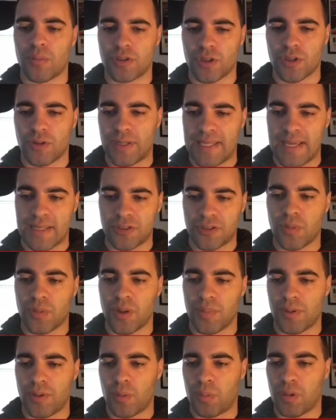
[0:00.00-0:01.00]
So like, yes, you
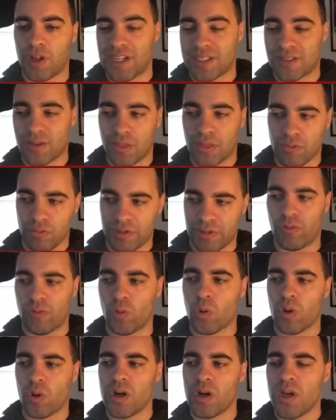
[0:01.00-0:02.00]
might be able to play it as a
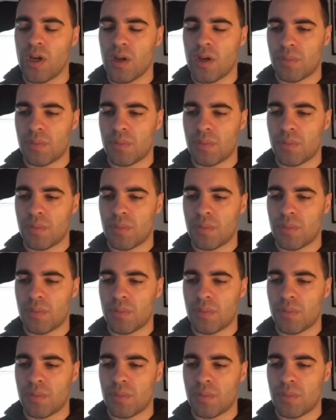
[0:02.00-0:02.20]
3/4,